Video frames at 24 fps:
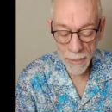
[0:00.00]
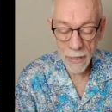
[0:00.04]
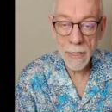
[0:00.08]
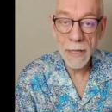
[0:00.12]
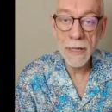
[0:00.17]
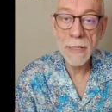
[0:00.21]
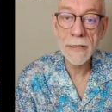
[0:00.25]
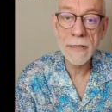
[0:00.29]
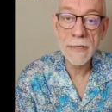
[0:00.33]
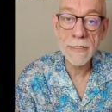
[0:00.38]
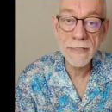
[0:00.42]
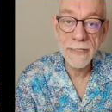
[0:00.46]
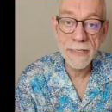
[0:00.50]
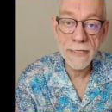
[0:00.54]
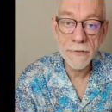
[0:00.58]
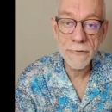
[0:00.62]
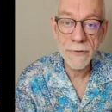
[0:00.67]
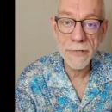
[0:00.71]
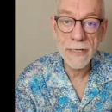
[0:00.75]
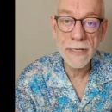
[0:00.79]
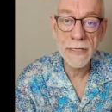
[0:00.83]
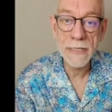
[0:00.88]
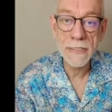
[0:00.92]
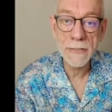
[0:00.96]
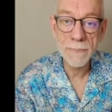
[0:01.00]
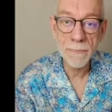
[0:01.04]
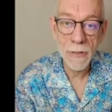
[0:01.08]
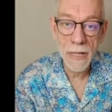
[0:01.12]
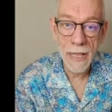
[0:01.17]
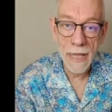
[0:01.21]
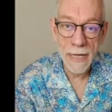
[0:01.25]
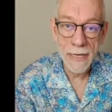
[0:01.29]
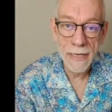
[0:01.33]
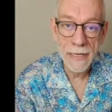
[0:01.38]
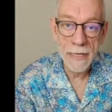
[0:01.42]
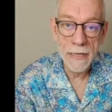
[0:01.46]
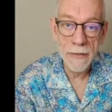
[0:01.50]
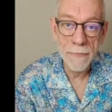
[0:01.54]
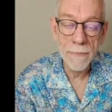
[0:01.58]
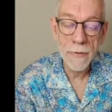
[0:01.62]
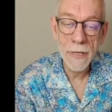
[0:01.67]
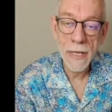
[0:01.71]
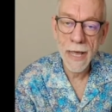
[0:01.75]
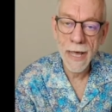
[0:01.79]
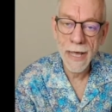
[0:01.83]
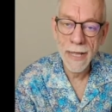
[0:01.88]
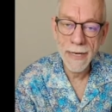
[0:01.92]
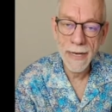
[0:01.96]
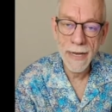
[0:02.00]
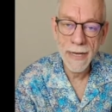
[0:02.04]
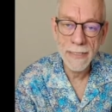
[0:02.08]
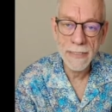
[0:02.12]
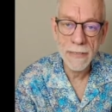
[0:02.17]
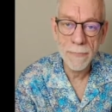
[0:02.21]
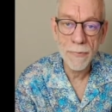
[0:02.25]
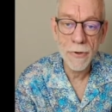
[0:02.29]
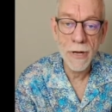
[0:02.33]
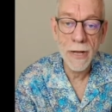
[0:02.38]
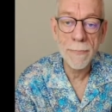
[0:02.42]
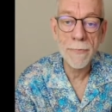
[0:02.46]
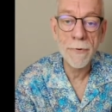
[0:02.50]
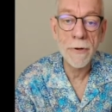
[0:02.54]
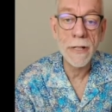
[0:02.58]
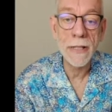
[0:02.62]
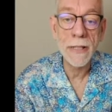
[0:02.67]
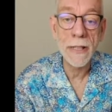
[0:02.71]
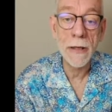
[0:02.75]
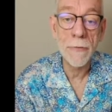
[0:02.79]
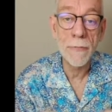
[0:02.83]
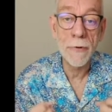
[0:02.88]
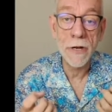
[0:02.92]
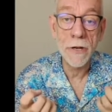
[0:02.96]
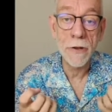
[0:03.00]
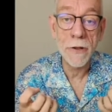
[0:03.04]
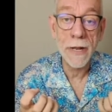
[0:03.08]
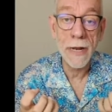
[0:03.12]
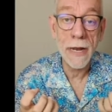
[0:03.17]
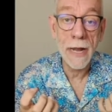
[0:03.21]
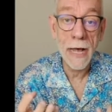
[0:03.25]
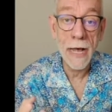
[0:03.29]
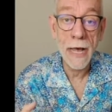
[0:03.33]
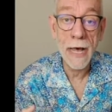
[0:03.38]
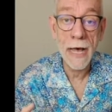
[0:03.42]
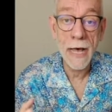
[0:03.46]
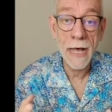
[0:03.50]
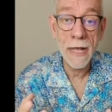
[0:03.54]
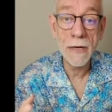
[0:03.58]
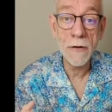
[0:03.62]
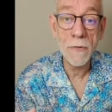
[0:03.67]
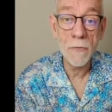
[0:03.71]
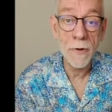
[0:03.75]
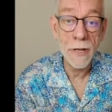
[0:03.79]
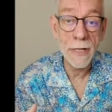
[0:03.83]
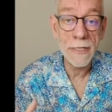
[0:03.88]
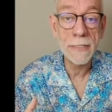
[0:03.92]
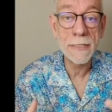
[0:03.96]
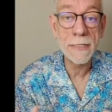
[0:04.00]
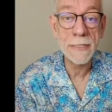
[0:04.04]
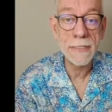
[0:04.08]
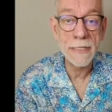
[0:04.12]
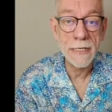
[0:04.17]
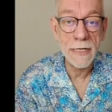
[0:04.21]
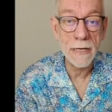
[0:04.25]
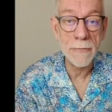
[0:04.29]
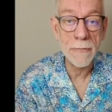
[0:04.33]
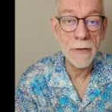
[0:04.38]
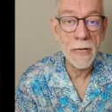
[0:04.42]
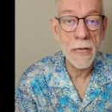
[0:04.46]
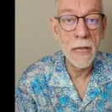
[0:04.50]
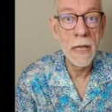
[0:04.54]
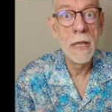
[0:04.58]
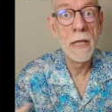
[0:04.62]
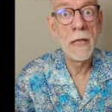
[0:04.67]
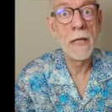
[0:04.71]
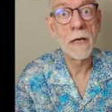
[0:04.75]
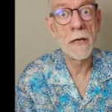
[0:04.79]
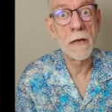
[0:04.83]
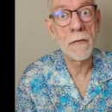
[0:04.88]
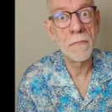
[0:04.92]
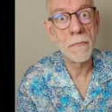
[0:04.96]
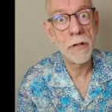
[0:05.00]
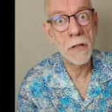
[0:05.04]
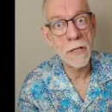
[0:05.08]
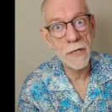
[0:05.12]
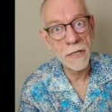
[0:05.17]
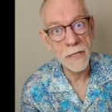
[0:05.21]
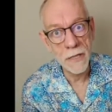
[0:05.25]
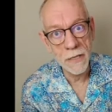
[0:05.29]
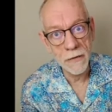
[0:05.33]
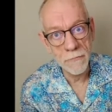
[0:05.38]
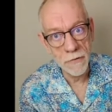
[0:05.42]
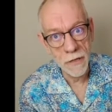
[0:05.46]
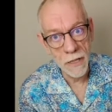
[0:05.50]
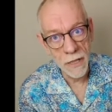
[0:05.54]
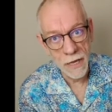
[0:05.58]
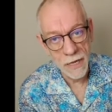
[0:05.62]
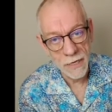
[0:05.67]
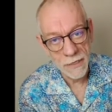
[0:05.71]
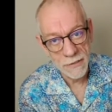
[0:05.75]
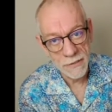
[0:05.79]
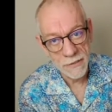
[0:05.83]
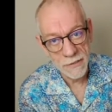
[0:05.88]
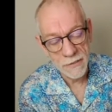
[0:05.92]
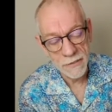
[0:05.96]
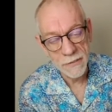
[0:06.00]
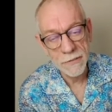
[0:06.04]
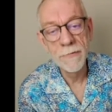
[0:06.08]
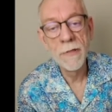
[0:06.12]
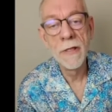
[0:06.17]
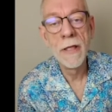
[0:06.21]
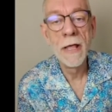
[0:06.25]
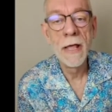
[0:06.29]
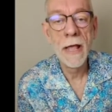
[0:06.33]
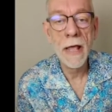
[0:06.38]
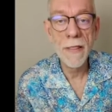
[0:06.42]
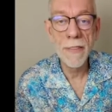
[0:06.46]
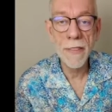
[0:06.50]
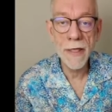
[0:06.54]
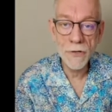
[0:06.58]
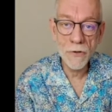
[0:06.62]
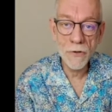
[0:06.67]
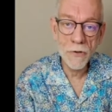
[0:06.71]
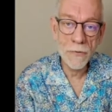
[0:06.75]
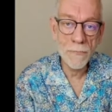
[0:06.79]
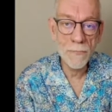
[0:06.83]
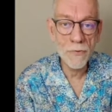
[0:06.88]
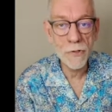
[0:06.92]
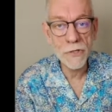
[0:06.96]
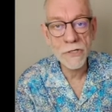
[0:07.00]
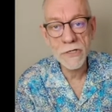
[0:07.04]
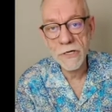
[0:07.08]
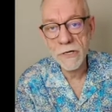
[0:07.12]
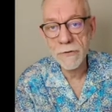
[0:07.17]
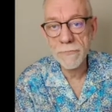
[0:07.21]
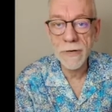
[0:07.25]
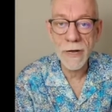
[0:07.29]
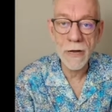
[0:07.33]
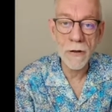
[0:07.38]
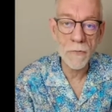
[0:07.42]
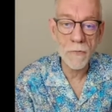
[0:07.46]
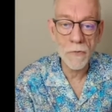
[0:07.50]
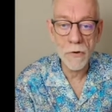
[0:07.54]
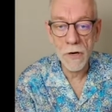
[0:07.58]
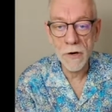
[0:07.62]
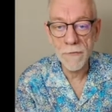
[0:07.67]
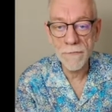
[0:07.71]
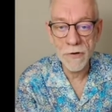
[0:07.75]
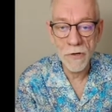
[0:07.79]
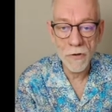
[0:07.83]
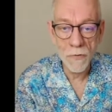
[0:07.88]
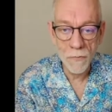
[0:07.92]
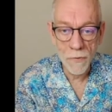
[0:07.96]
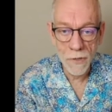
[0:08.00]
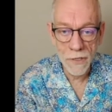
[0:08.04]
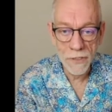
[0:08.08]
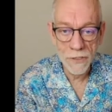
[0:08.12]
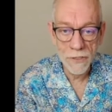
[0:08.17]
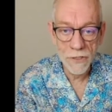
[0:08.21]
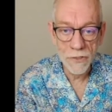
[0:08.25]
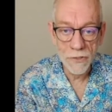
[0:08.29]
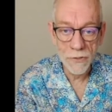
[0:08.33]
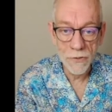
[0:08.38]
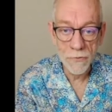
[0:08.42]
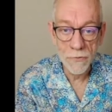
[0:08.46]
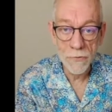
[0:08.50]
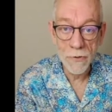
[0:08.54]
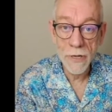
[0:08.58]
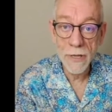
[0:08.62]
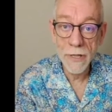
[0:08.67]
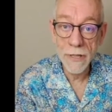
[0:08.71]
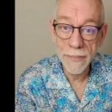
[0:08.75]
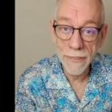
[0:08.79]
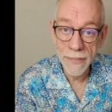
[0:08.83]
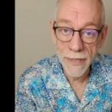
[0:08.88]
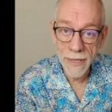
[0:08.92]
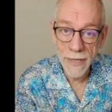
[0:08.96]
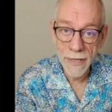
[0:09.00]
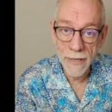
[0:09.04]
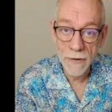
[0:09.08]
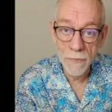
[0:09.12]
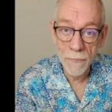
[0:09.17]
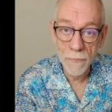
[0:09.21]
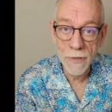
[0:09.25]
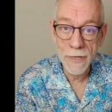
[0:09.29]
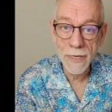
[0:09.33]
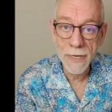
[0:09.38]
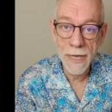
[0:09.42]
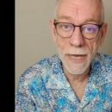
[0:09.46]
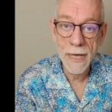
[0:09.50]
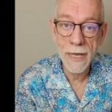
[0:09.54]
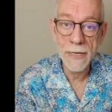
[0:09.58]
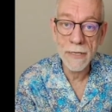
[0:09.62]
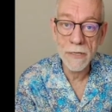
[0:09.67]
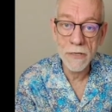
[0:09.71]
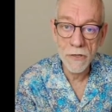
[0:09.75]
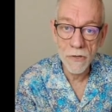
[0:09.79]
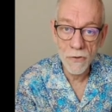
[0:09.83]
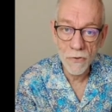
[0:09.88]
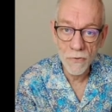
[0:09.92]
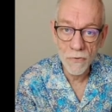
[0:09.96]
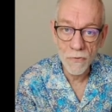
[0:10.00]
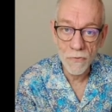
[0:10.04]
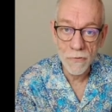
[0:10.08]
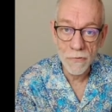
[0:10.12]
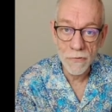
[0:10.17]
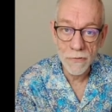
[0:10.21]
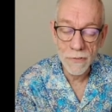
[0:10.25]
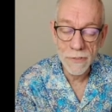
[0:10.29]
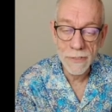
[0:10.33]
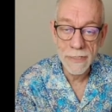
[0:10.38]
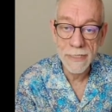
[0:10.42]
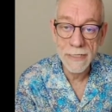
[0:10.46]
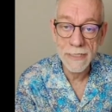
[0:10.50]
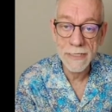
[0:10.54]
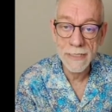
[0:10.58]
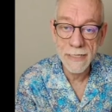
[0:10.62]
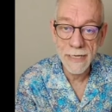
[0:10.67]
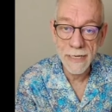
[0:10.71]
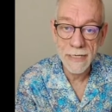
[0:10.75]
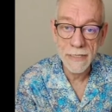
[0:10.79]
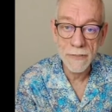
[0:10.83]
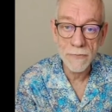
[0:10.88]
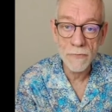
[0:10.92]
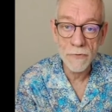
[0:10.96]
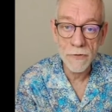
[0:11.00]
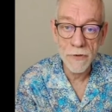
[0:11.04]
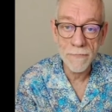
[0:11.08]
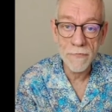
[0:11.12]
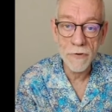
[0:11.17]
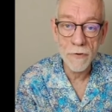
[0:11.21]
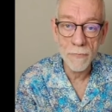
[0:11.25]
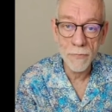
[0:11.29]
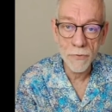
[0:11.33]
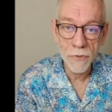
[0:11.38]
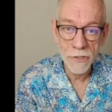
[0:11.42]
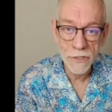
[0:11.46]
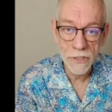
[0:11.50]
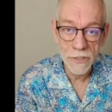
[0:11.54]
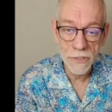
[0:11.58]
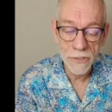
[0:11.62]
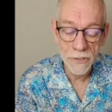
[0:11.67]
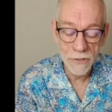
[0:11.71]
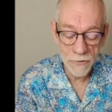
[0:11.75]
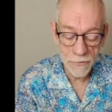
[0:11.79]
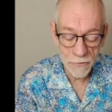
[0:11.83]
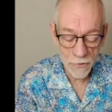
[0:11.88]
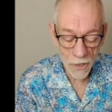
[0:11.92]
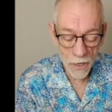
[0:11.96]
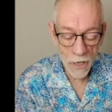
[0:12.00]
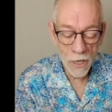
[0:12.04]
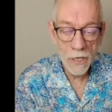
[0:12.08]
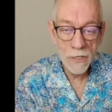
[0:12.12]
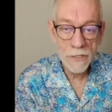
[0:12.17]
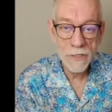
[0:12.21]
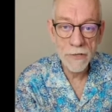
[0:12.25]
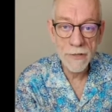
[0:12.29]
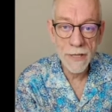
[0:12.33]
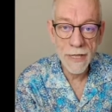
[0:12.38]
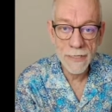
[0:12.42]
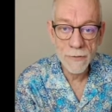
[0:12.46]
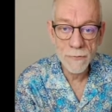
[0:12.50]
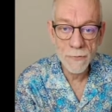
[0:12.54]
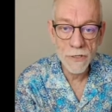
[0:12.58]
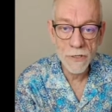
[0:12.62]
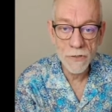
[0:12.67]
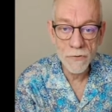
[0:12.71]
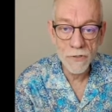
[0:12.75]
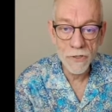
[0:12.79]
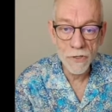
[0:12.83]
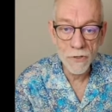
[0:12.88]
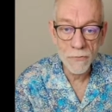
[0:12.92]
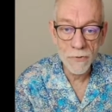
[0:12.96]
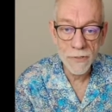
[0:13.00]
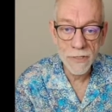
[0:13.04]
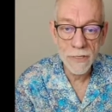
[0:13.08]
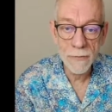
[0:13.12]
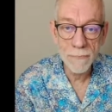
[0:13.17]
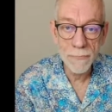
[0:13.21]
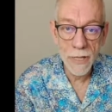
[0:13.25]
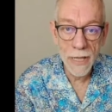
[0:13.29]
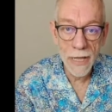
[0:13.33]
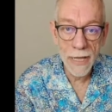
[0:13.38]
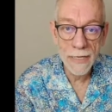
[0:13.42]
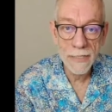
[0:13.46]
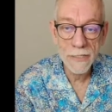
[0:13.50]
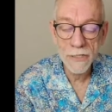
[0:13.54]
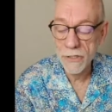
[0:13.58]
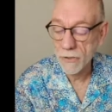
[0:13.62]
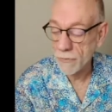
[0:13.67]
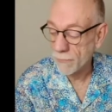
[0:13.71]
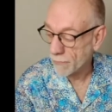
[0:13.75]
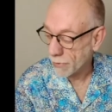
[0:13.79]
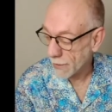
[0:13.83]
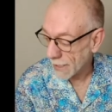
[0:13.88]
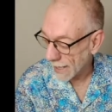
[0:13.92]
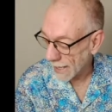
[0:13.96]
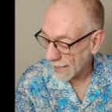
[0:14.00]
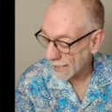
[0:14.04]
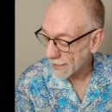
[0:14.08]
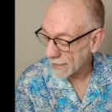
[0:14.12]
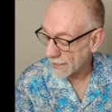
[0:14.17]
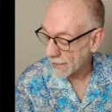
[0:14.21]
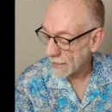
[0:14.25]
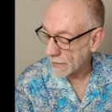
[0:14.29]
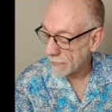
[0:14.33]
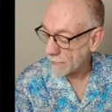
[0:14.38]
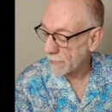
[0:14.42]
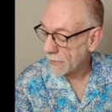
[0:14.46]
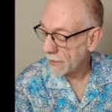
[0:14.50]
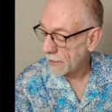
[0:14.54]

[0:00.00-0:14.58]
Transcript: If the secret is blocking. Cotton has a property that when you get it hot and wet and steamy, it completely relaxes. And then you can push it around wherever you want to, and then when cotton cools, it stays wherever you push it to. So that's what you do with the blocks, you block them.